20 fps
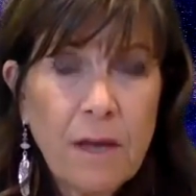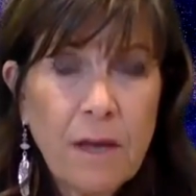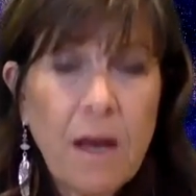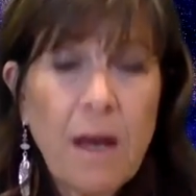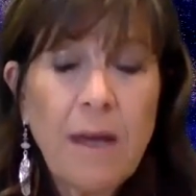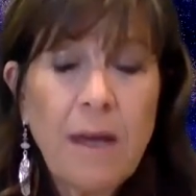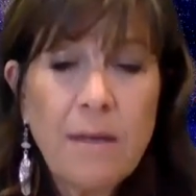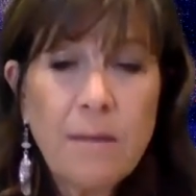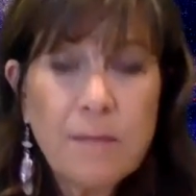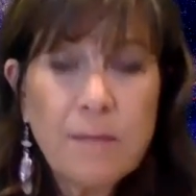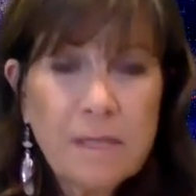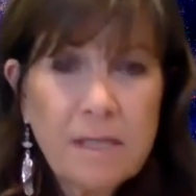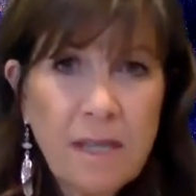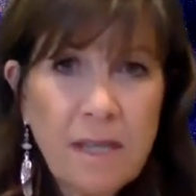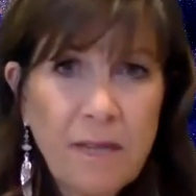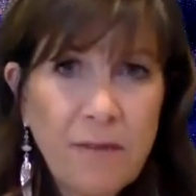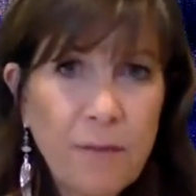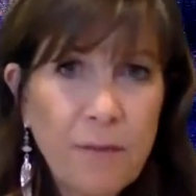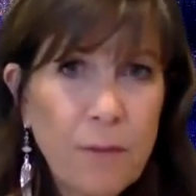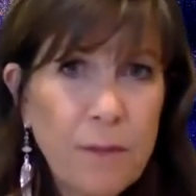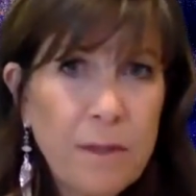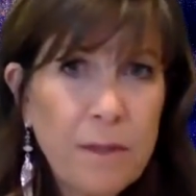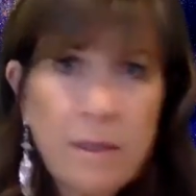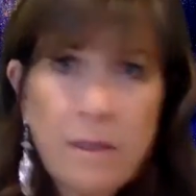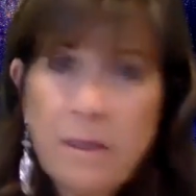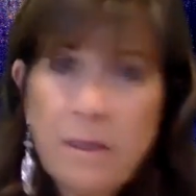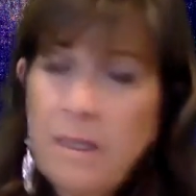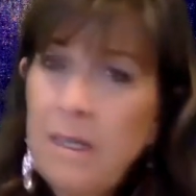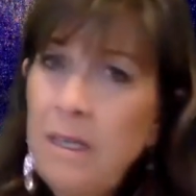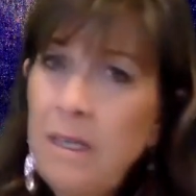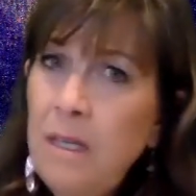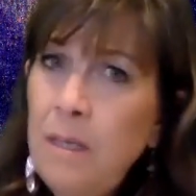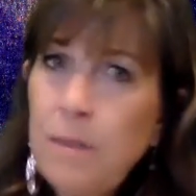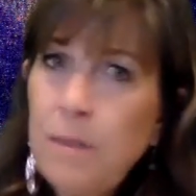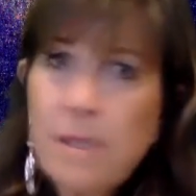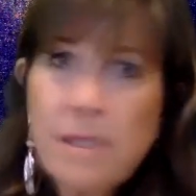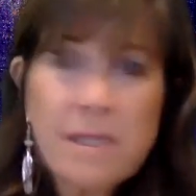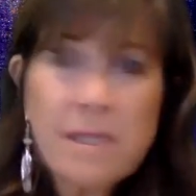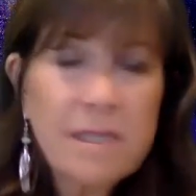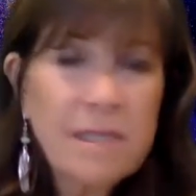I am safe. We keep
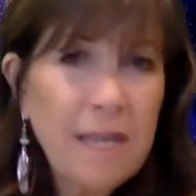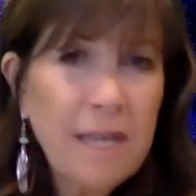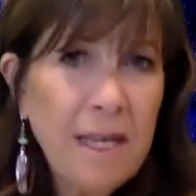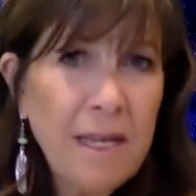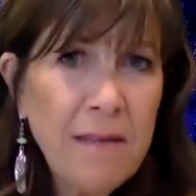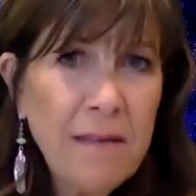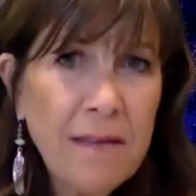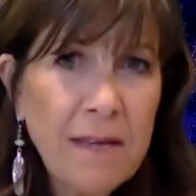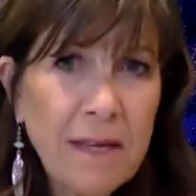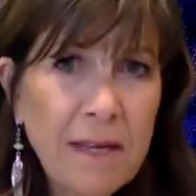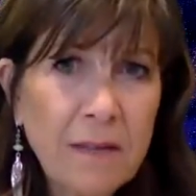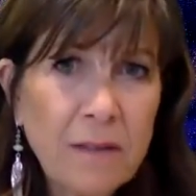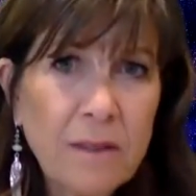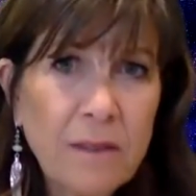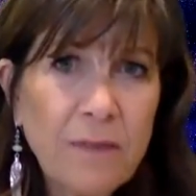saying that.